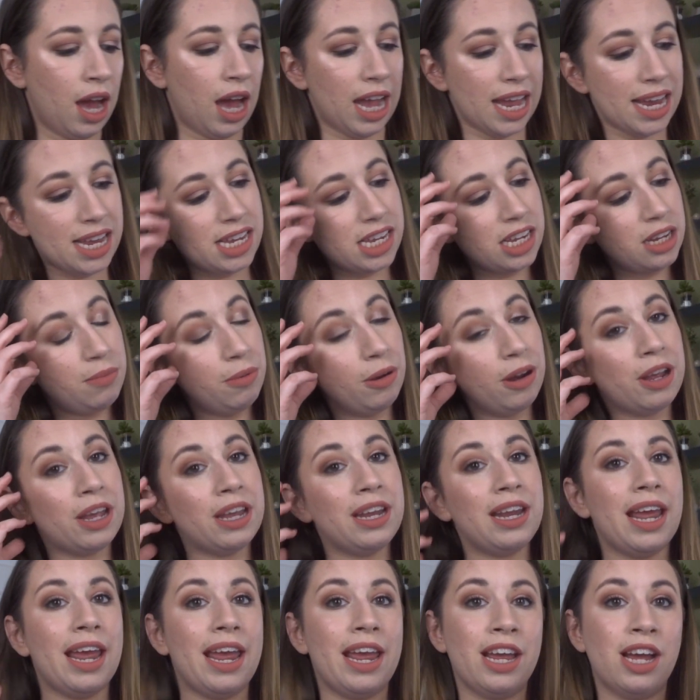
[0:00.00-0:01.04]
I did bring in
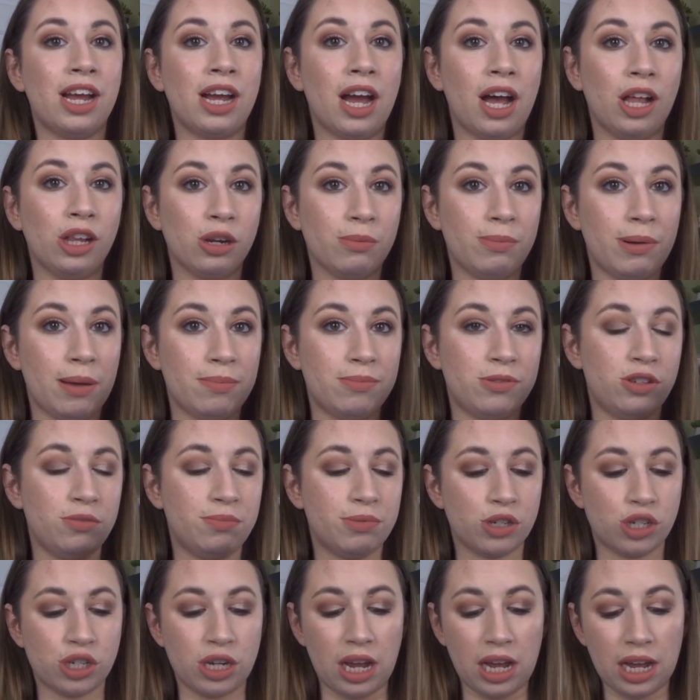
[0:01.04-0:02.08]
a ColourPop
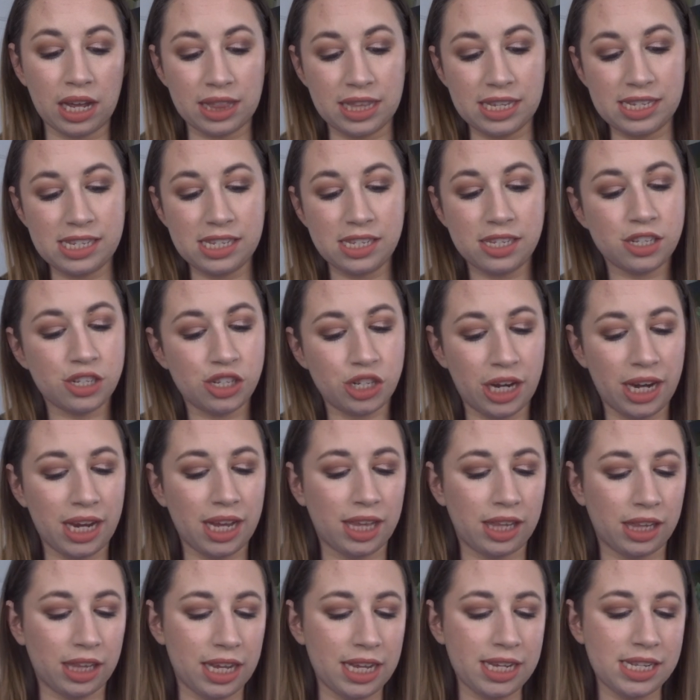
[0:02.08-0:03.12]
Super Shock. This is the shade
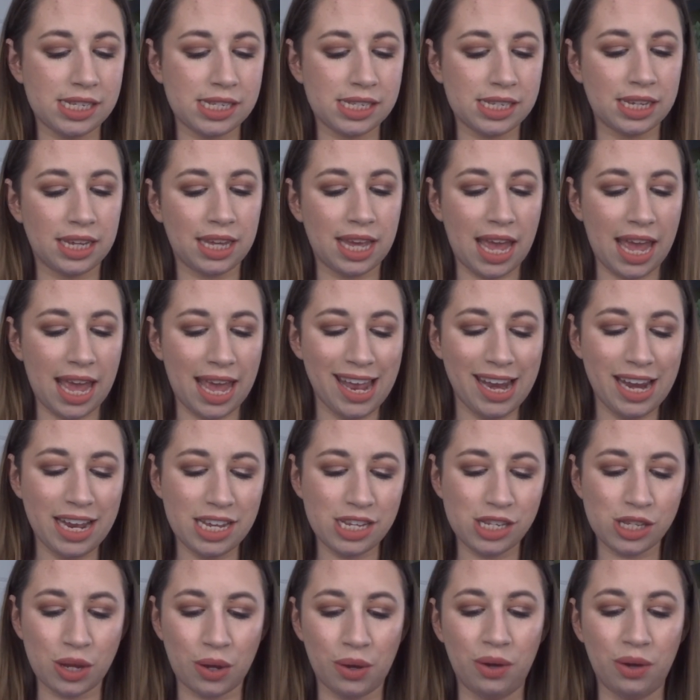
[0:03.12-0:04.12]
Glitz. It is